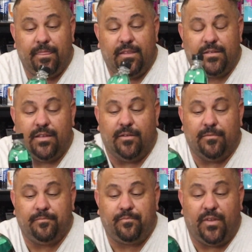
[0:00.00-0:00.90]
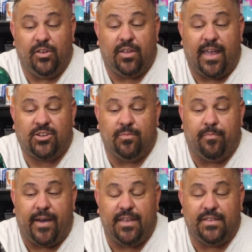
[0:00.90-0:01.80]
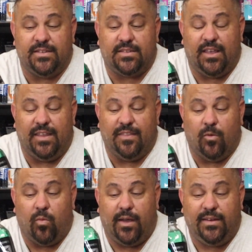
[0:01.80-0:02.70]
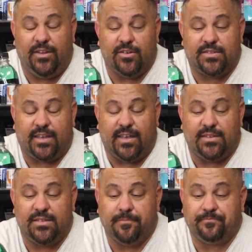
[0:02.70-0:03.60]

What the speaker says: So you can actually buy this in the 1 liter size